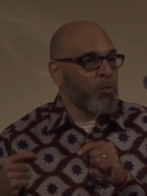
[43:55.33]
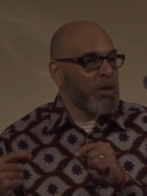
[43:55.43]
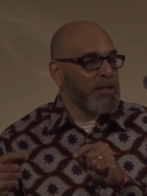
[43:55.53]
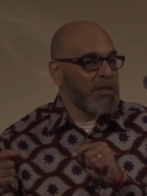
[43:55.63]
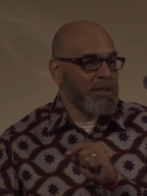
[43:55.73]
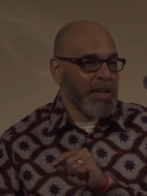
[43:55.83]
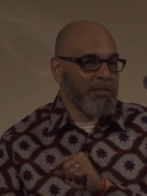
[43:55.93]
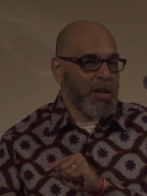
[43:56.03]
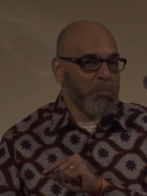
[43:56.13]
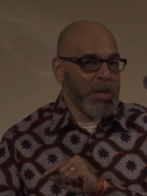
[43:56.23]
was, instead
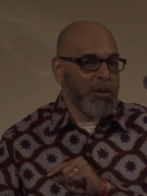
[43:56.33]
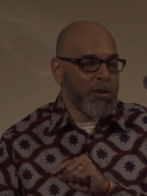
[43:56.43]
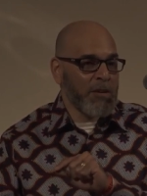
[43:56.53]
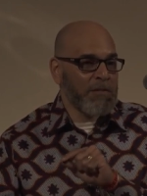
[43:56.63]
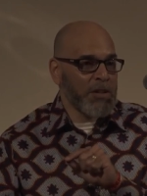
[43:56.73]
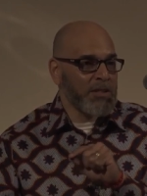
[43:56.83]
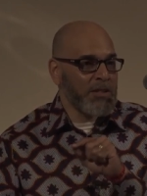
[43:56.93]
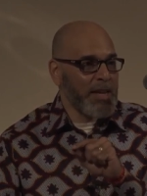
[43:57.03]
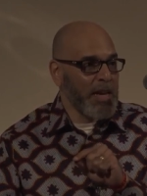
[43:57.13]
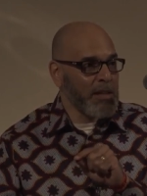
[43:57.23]
of them being on a
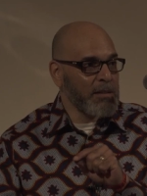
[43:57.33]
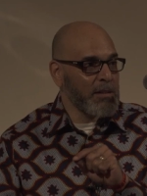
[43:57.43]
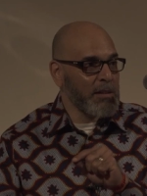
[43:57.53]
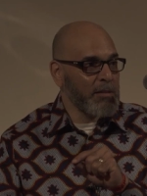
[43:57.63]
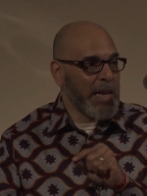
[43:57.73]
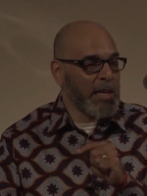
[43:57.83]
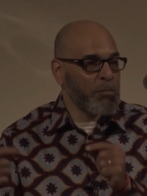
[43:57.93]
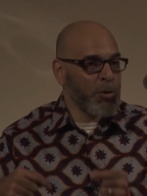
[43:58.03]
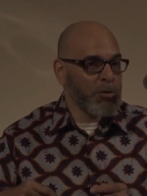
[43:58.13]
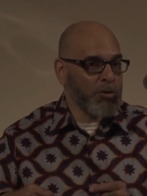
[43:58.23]
first date,
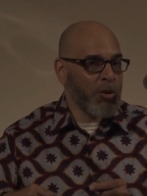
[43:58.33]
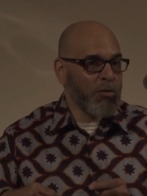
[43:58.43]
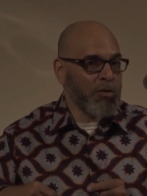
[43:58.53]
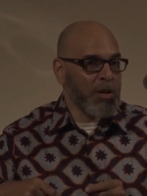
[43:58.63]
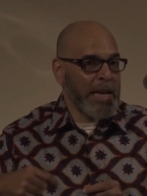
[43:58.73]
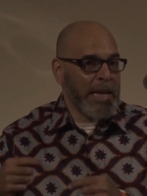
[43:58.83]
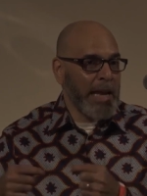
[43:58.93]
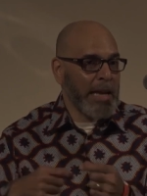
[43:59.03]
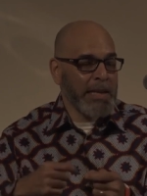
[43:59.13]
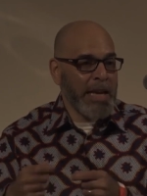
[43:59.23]
getting pulled over and
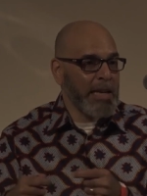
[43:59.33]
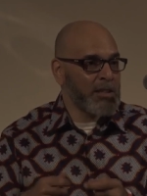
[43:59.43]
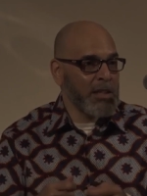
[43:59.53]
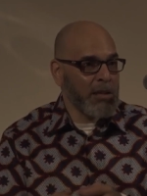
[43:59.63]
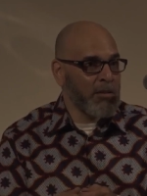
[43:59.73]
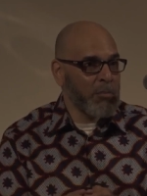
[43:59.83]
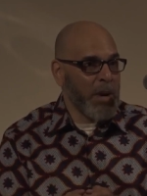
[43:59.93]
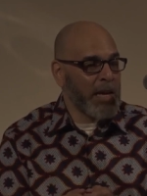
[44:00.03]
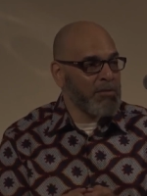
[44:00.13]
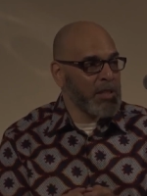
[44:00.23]
engaging
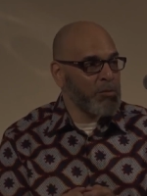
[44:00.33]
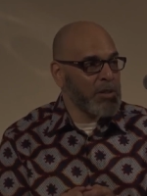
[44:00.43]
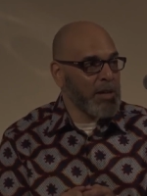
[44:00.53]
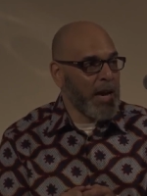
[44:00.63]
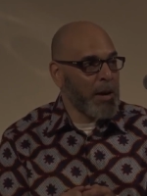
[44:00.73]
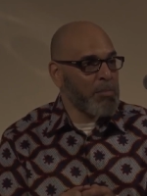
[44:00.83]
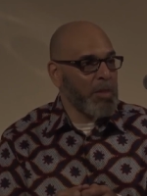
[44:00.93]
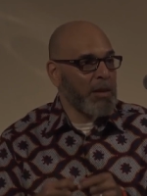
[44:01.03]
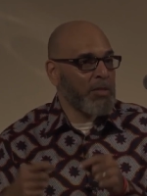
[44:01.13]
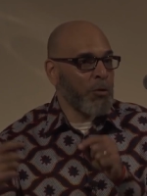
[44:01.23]
combatively with the cop.
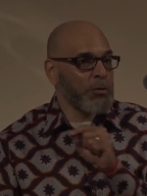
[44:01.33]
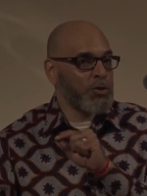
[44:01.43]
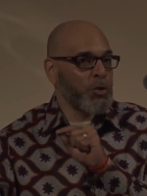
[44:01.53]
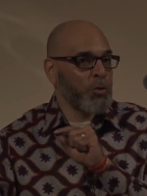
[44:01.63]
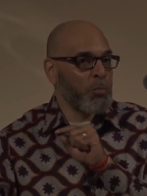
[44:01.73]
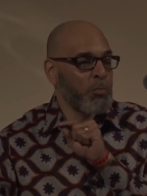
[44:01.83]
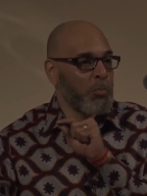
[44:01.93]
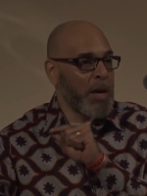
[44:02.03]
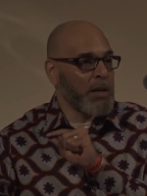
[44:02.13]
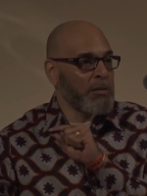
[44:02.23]
They, those two men,